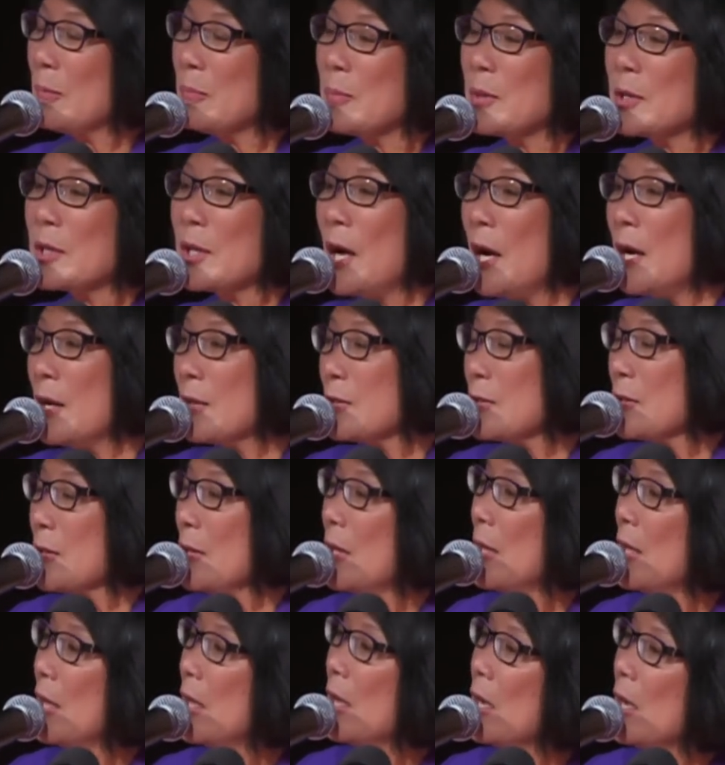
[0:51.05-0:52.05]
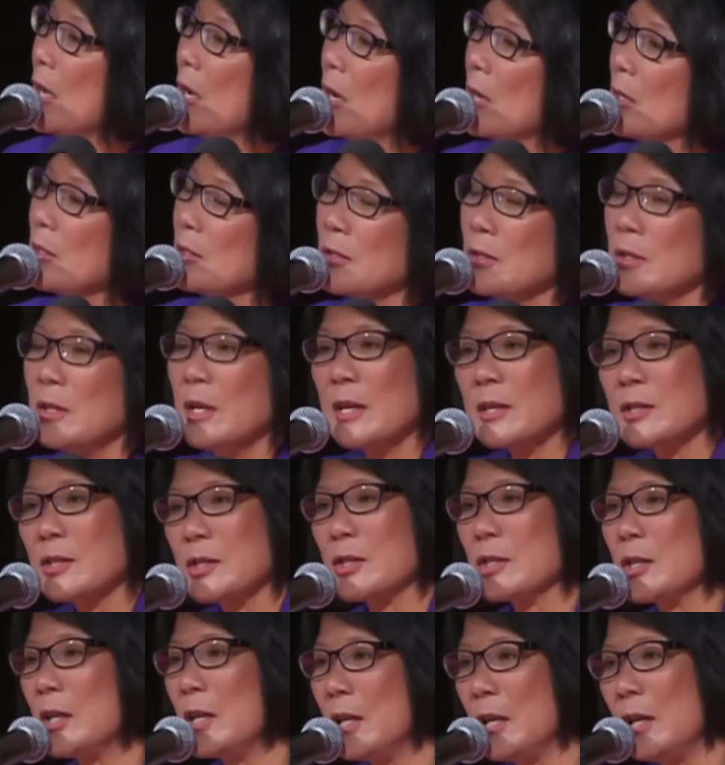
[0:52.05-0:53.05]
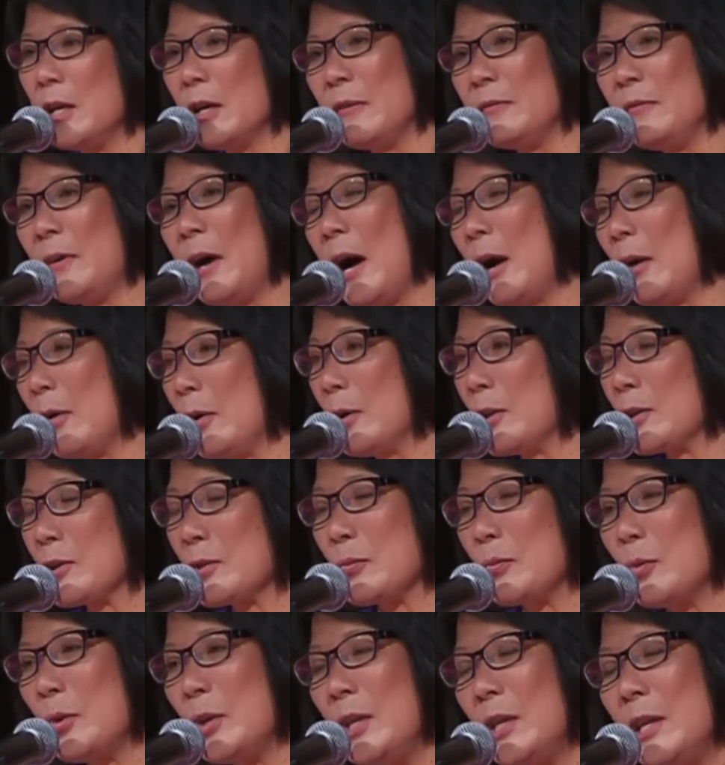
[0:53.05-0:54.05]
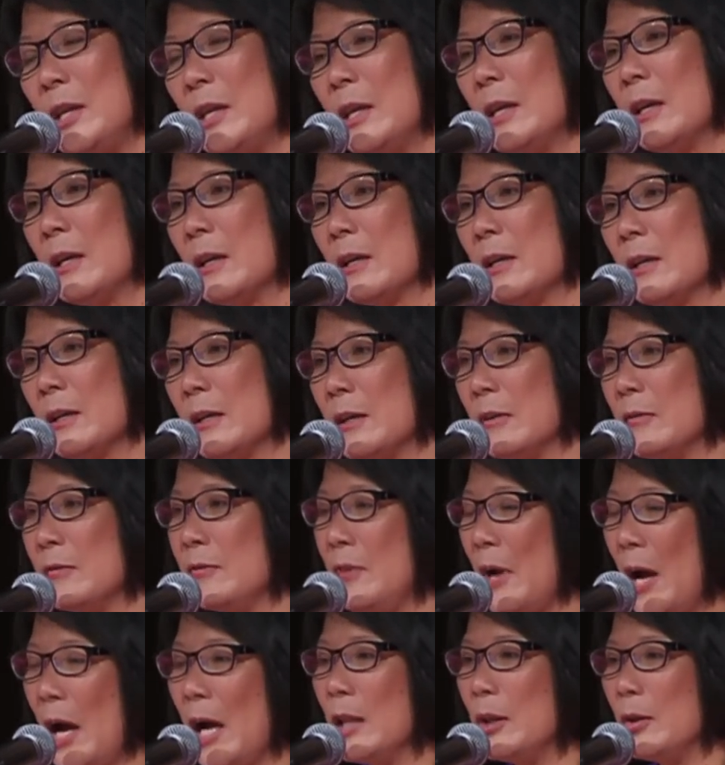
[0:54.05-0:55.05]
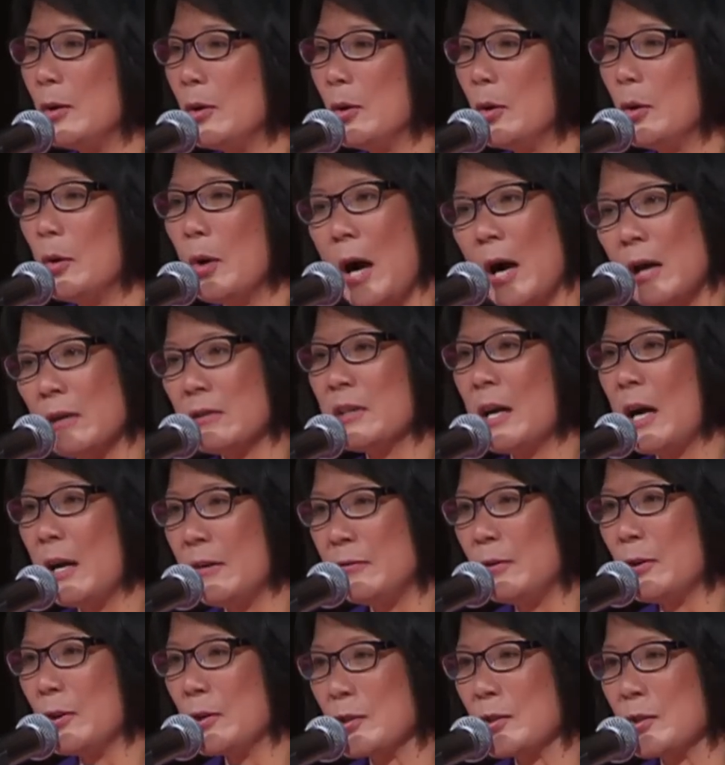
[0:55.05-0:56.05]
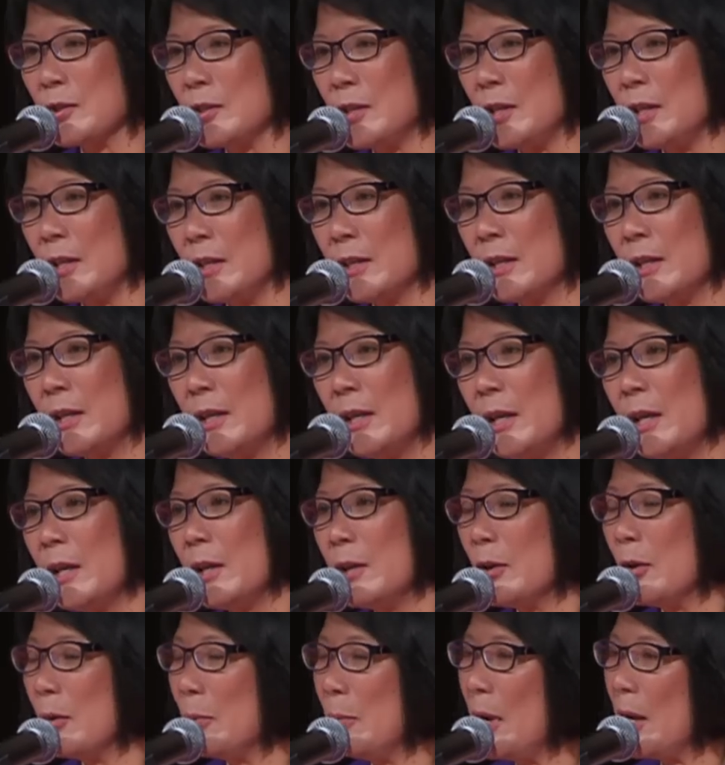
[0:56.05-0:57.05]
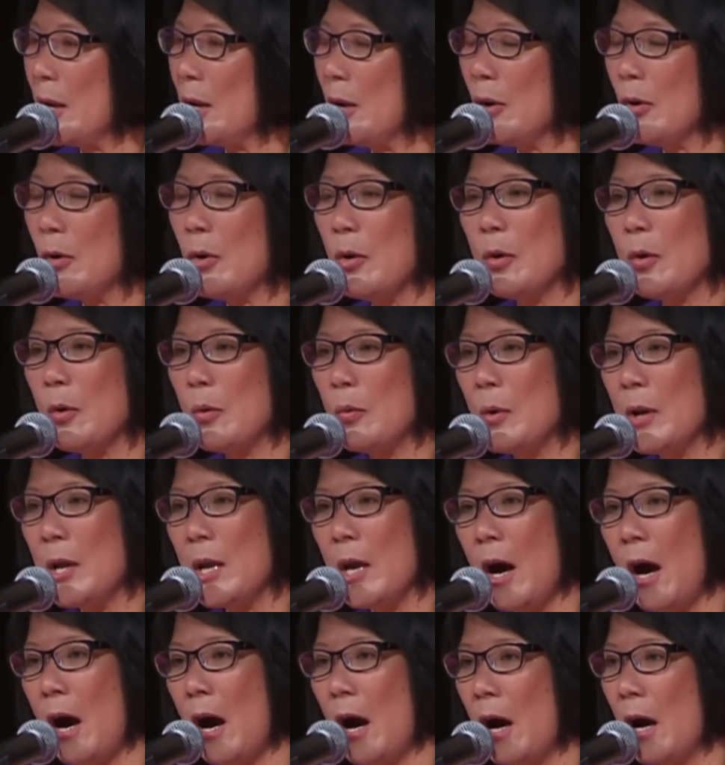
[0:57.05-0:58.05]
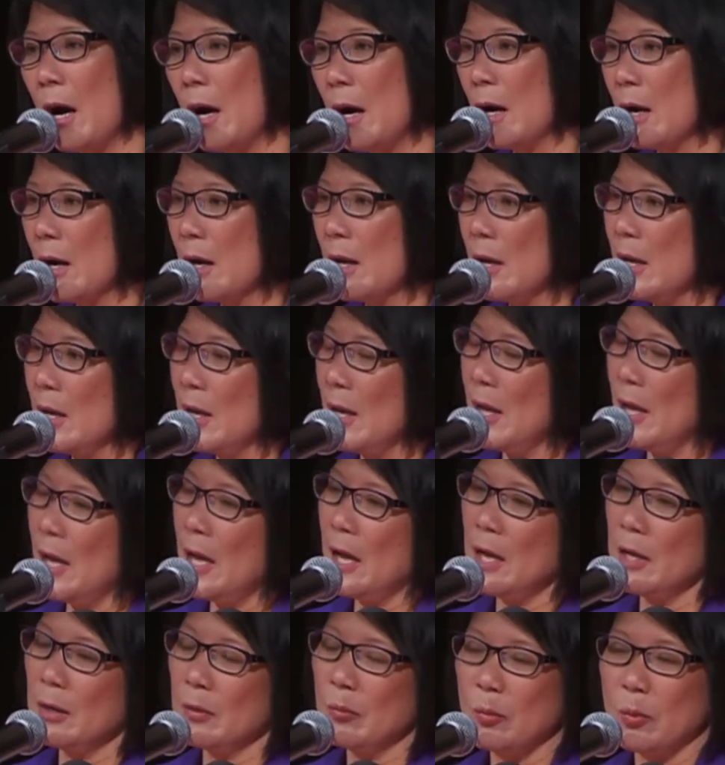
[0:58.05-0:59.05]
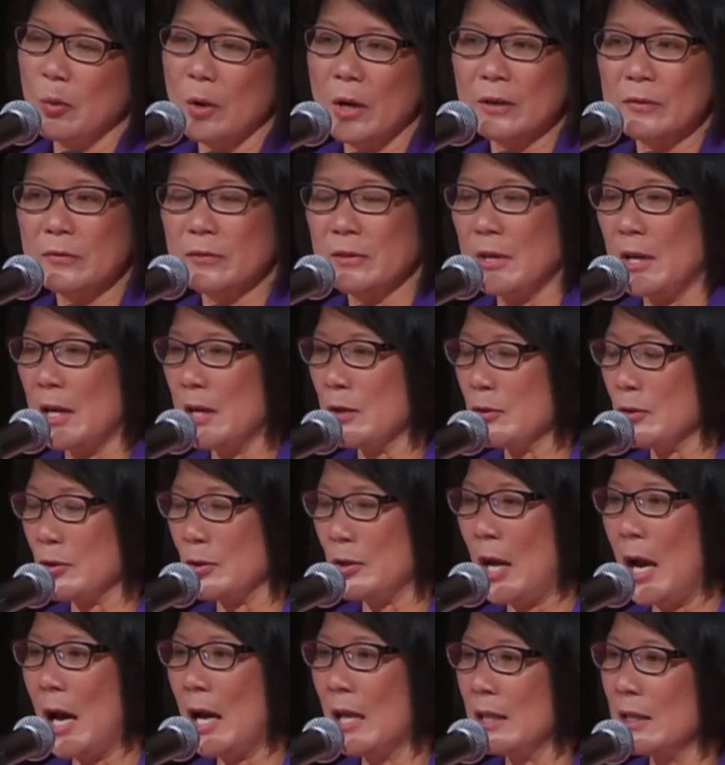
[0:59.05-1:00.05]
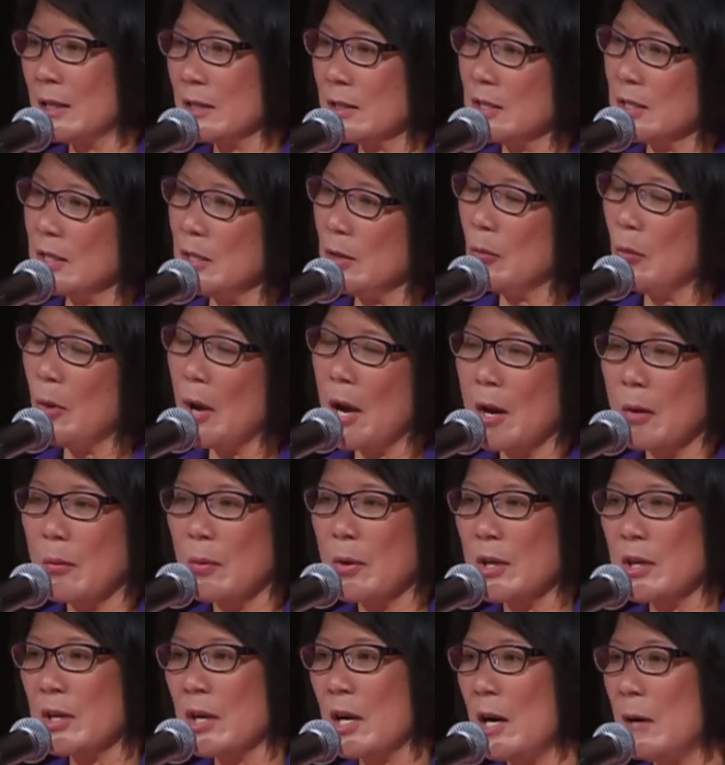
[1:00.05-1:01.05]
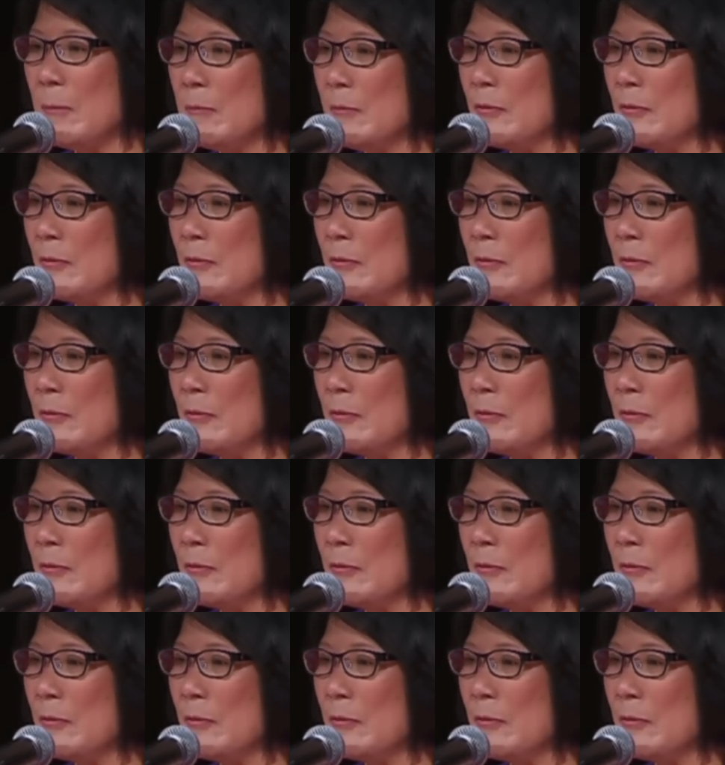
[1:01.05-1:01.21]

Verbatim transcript: because this city of ours, we value our diversity. No matter who we are and what nationality, where we come